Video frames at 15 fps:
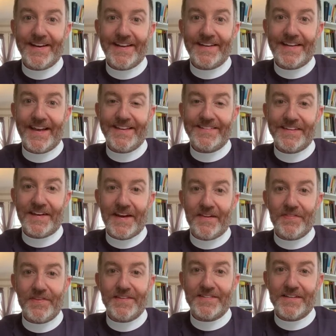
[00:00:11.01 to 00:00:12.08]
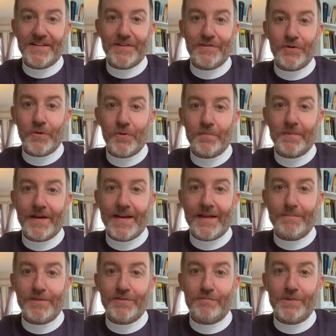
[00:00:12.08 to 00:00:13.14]
In case you get this and you don't, my
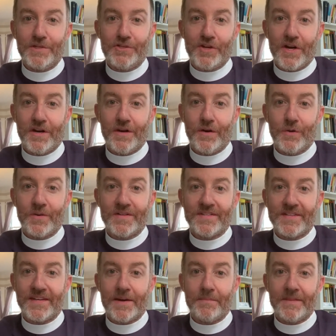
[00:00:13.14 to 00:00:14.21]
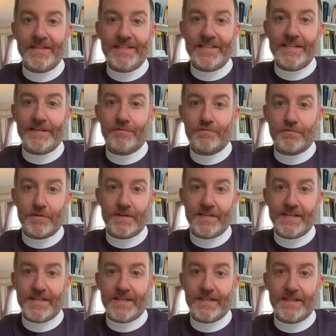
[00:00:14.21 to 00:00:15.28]
name is Dean Owens, and I'm the Dean of
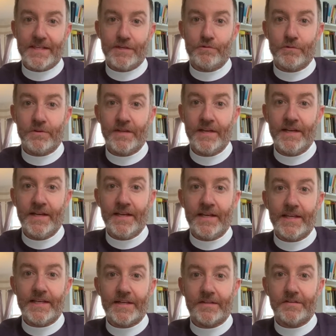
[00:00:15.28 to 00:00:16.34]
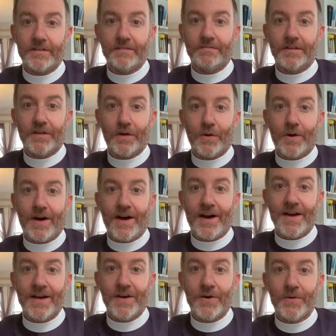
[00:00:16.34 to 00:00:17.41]
Trinity Cathedral in Cleveland,
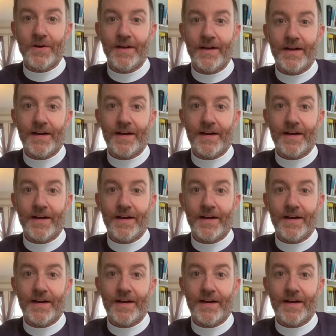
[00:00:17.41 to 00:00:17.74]
Ohio.